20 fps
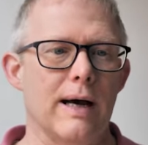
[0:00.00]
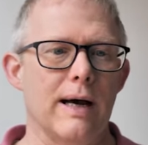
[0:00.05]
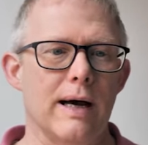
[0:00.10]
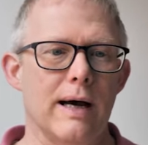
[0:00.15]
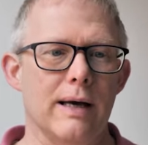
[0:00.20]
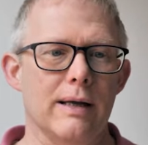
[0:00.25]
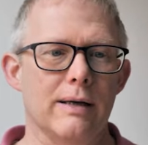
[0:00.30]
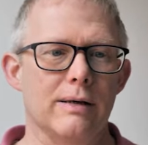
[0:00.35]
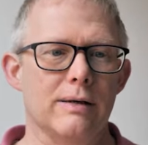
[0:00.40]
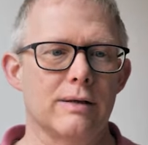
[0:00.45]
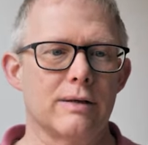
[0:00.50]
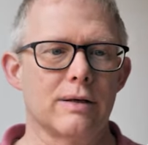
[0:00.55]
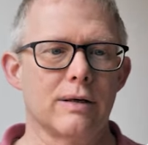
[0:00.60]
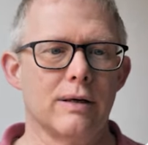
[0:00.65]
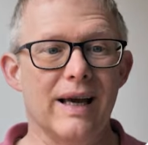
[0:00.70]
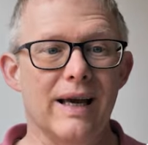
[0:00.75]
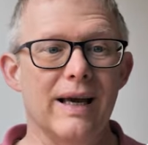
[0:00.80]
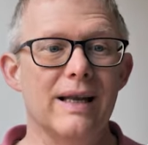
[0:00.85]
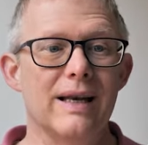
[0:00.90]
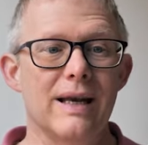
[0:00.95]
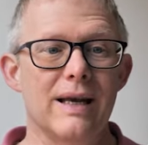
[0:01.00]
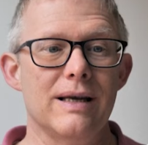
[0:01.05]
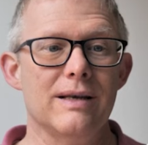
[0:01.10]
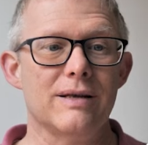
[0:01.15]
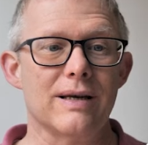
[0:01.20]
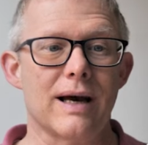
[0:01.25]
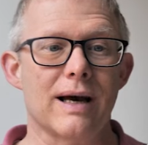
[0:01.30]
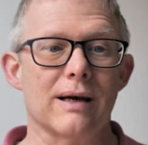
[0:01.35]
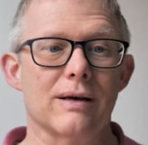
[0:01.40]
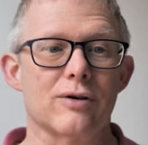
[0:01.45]
and it
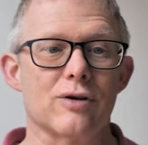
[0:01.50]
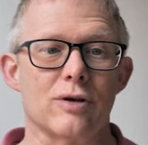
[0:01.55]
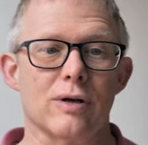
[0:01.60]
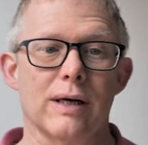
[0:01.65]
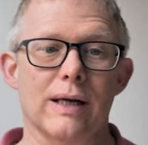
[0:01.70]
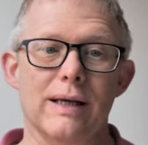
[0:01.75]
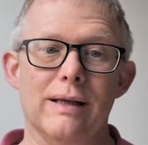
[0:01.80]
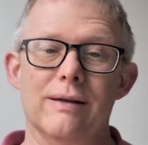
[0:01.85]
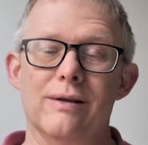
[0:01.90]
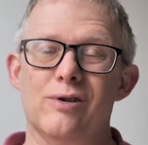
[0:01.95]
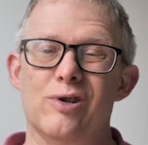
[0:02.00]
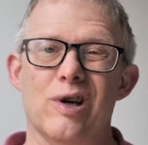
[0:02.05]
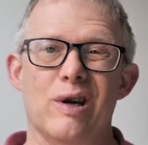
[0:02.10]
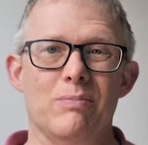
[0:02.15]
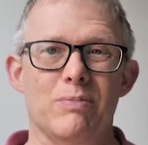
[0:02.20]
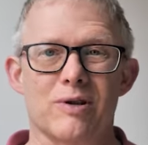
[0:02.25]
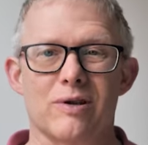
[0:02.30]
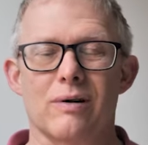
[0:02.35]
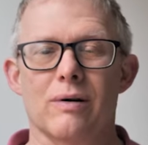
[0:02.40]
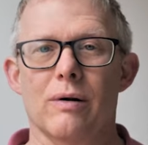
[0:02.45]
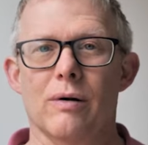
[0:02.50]
is actually the cheapest